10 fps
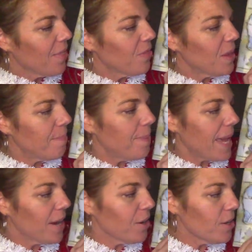The
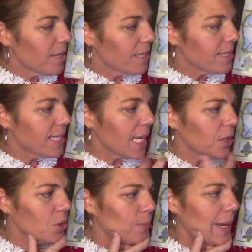bear,
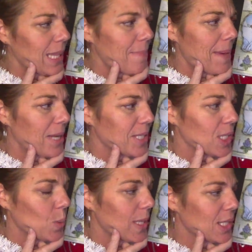tickled by the
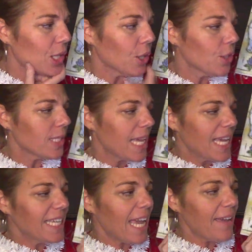mouse's whiskers,
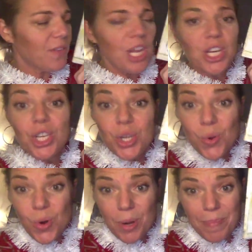gave an
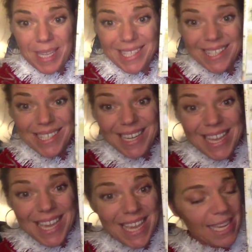enormous
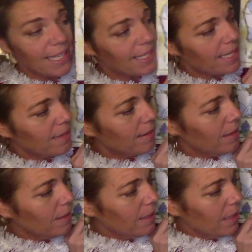sneeze.
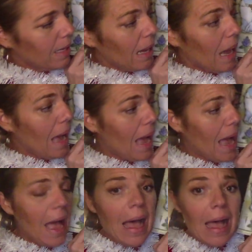
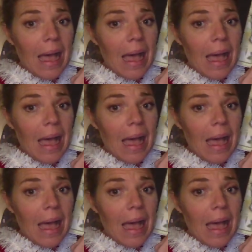Achoo!